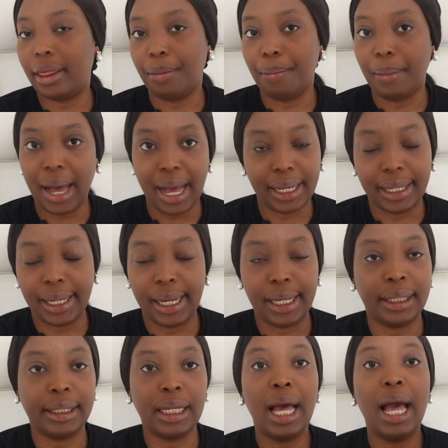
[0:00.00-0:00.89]
the
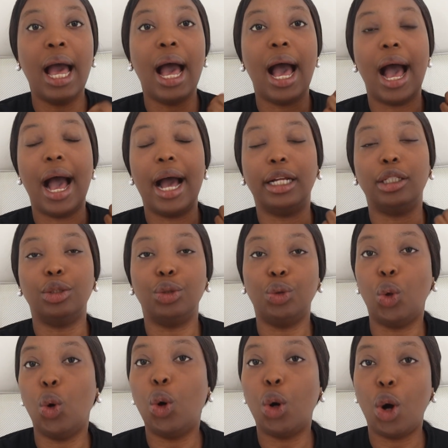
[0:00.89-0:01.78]
Market
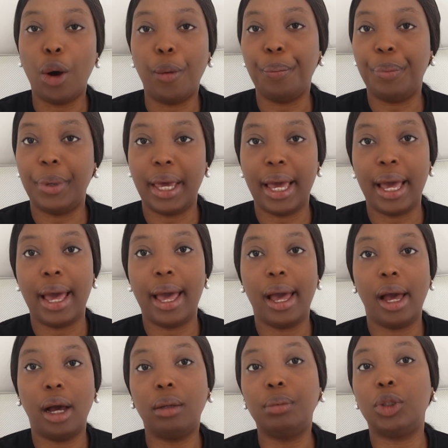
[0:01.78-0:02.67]
and Go Compare
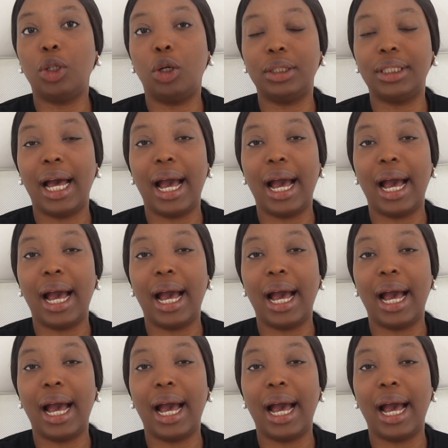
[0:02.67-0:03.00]
helped us